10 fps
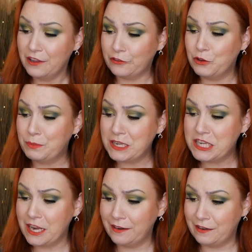so you'll be
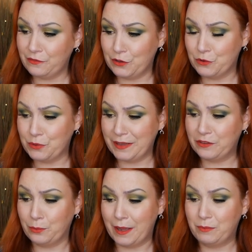done in a few quick
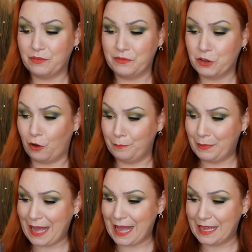swipes of a cotton
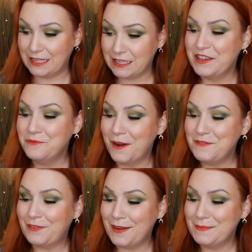pad. You
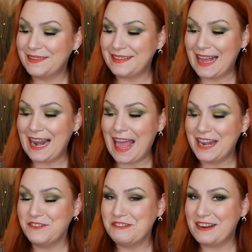won't find Marcelle
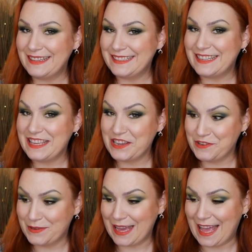anywhere else in the
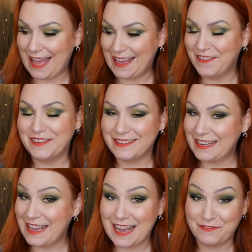UK.
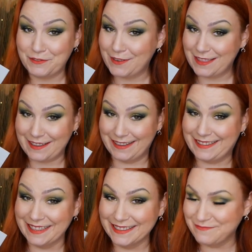Honestly, I haven't read
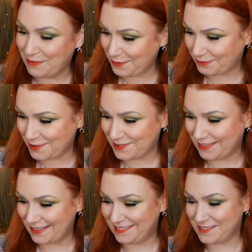this
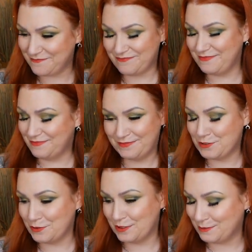before, I just
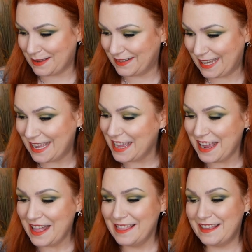talked about
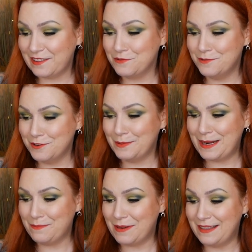it. This
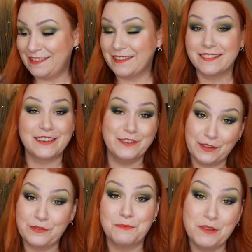award-winning brand is
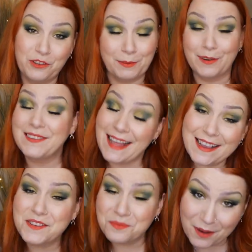exclusive to Birchbox. That
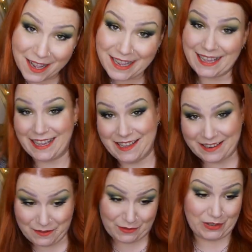is why you
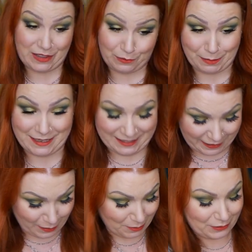never see this brand in
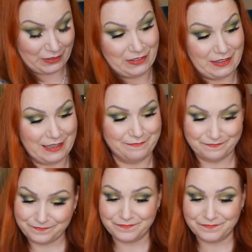other boxes then.